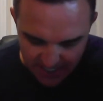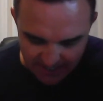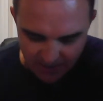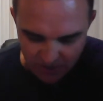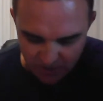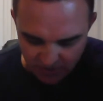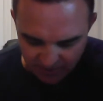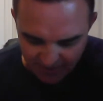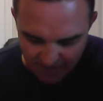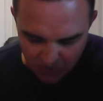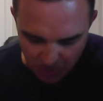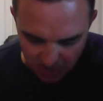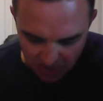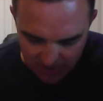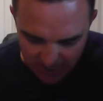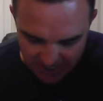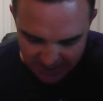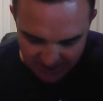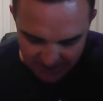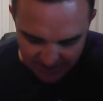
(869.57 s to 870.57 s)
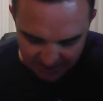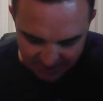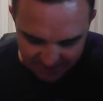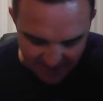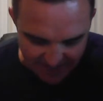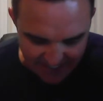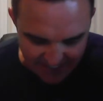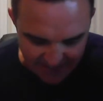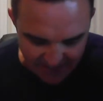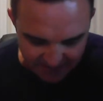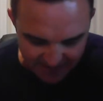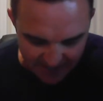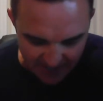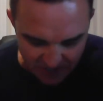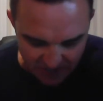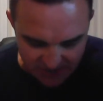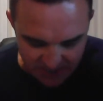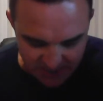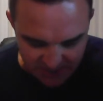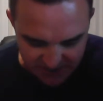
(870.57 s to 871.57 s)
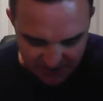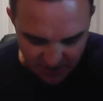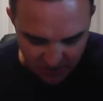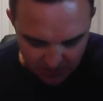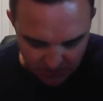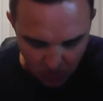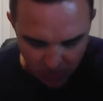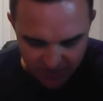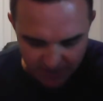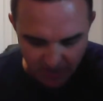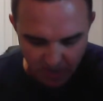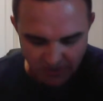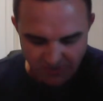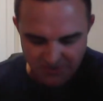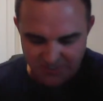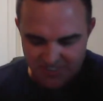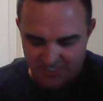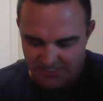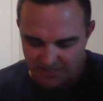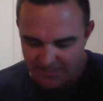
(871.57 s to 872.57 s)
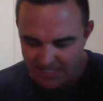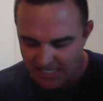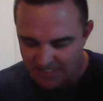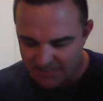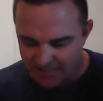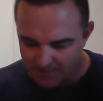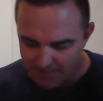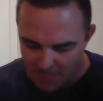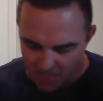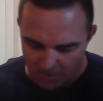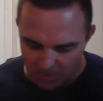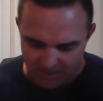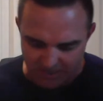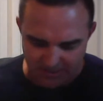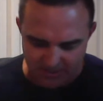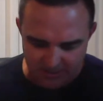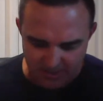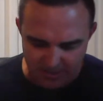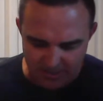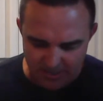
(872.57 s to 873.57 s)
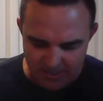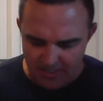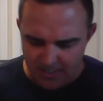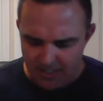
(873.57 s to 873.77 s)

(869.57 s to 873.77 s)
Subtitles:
in the November election than fighting the virus that has killed more than 160,000 Americans.